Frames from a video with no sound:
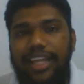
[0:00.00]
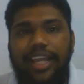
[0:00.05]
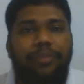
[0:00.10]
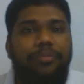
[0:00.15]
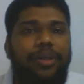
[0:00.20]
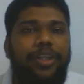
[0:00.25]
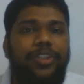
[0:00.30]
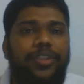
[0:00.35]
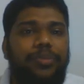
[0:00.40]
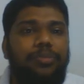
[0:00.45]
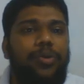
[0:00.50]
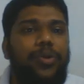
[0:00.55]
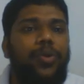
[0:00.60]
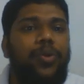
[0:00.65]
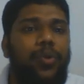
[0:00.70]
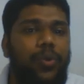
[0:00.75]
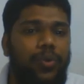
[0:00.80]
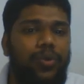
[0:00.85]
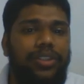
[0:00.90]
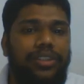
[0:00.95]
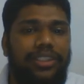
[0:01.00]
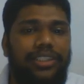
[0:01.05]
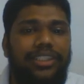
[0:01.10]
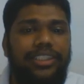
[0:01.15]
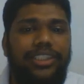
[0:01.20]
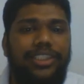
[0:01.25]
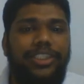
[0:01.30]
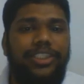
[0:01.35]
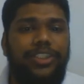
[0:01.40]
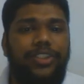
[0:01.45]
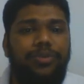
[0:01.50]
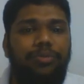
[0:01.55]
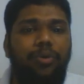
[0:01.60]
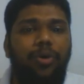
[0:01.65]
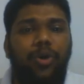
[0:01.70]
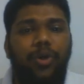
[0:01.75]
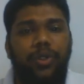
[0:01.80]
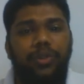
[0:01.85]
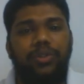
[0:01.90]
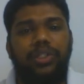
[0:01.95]
That means blue, it is
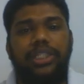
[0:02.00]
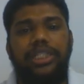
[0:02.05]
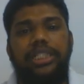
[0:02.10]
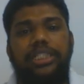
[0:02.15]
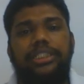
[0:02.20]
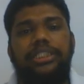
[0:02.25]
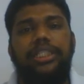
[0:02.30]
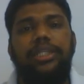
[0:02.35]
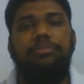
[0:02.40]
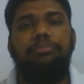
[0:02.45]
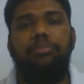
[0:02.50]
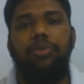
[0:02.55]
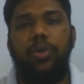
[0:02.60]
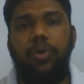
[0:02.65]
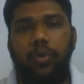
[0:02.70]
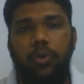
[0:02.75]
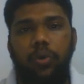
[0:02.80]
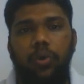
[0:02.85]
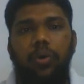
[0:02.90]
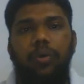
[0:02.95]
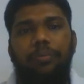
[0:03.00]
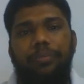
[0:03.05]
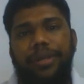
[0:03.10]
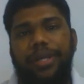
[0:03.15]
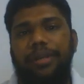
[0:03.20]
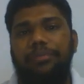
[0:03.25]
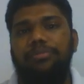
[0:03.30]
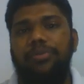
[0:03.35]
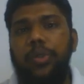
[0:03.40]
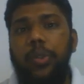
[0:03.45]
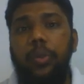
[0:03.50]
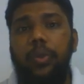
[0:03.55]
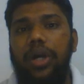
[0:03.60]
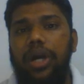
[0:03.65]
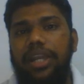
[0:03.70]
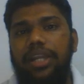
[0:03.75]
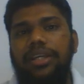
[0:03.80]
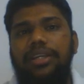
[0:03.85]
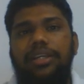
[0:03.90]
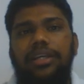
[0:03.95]
more towards the blue or pale blue
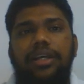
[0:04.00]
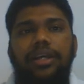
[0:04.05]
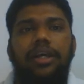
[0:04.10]
color.